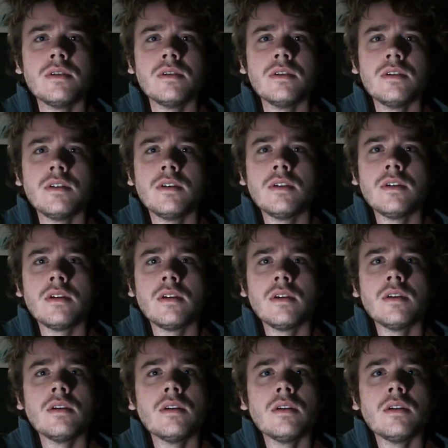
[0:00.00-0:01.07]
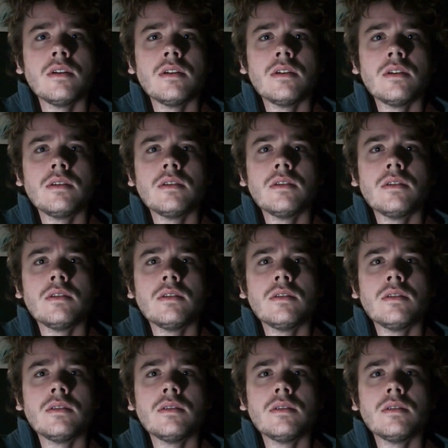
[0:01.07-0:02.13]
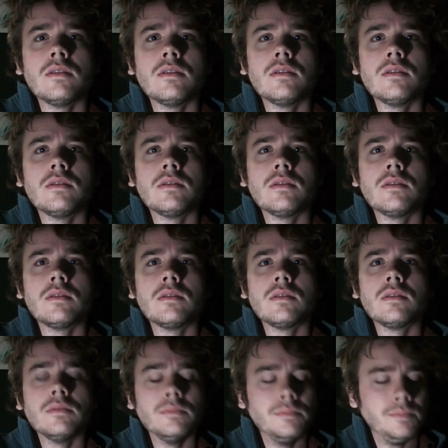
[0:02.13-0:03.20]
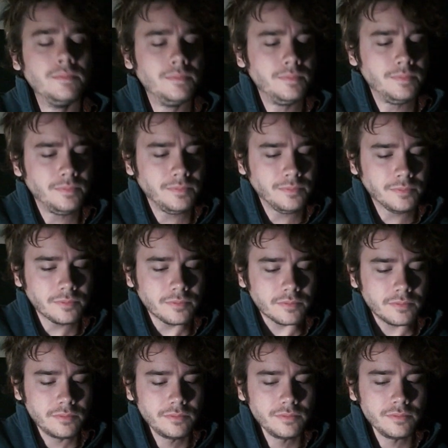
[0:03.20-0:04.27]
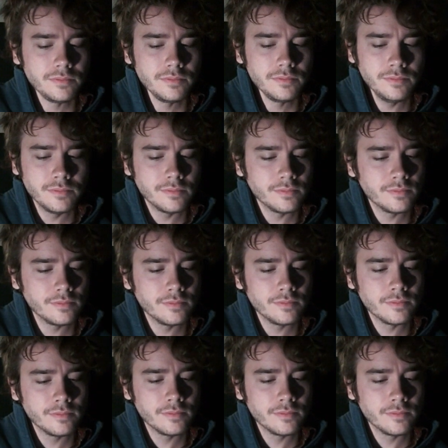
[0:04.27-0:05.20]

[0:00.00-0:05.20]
(no one is talking)